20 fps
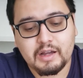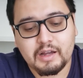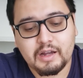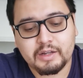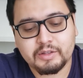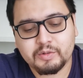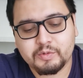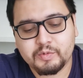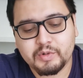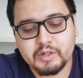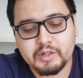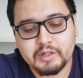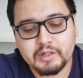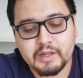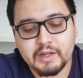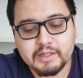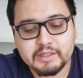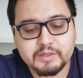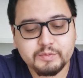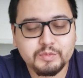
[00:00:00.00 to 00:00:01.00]
I don't really
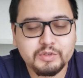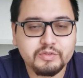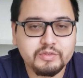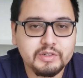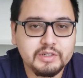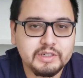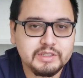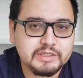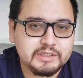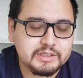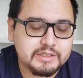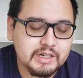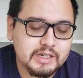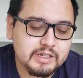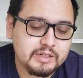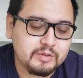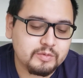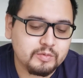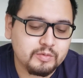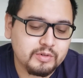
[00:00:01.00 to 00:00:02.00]
like the movie. It's
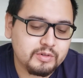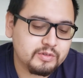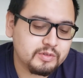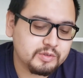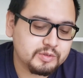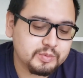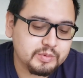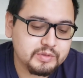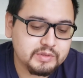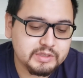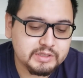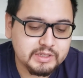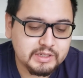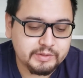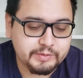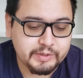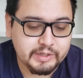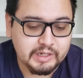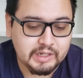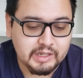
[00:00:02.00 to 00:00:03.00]
not one of those movies I
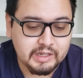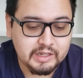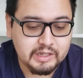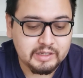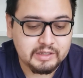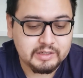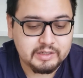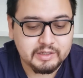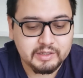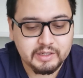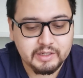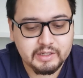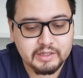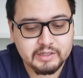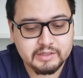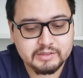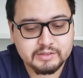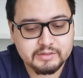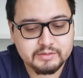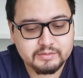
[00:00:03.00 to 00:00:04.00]
really liked. It,
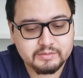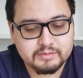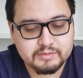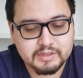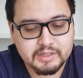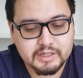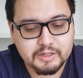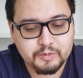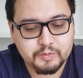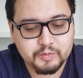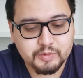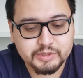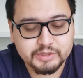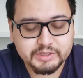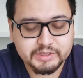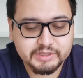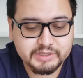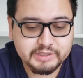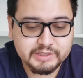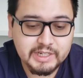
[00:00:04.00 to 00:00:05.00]
it
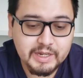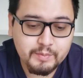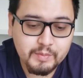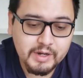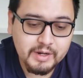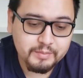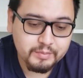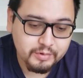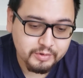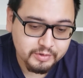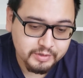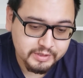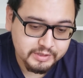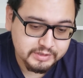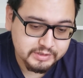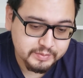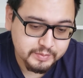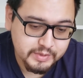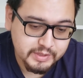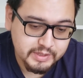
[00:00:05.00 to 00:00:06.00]
was semi boring
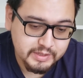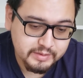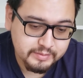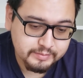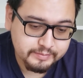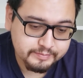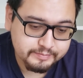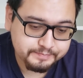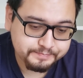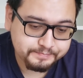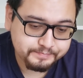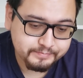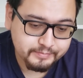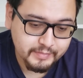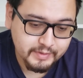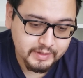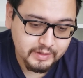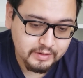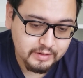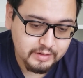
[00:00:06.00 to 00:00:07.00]
to me.
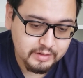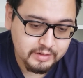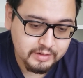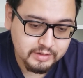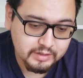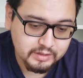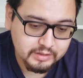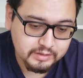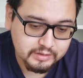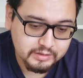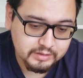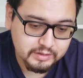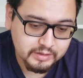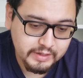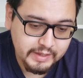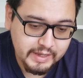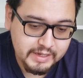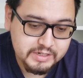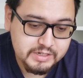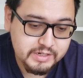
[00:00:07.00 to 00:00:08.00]
Uh,
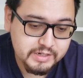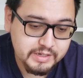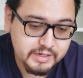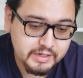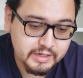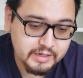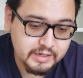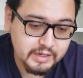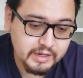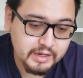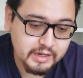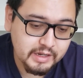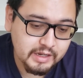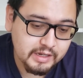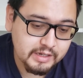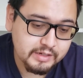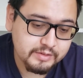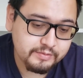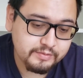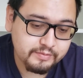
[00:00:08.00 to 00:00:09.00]
actually,
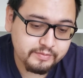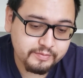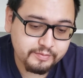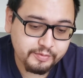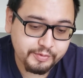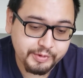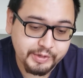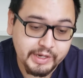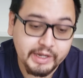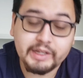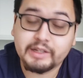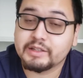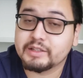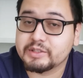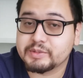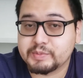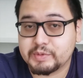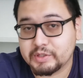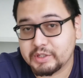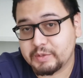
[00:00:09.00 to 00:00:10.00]
I forget
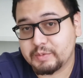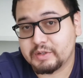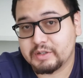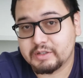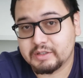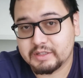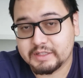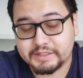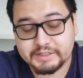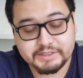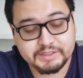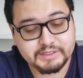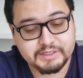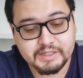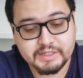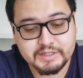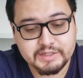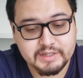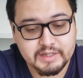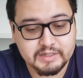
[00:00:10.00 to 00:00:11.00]
this Pokemon
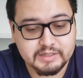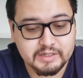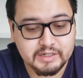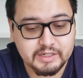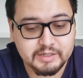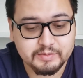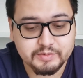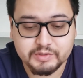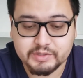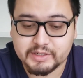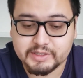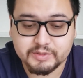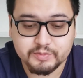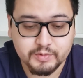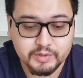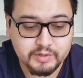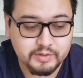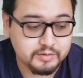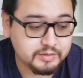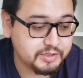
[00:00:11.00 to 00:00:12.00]
exists at times as
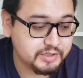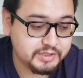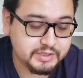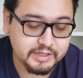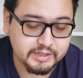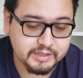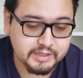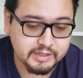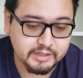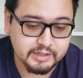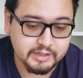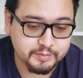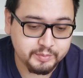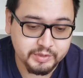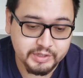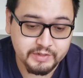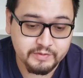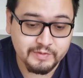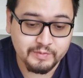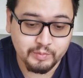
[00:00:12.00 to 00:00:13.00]
well, just like Diglett,
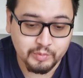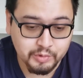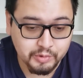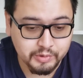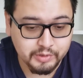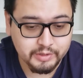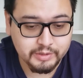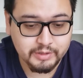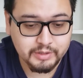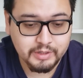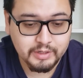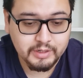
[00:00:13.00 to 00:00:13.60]
but even more.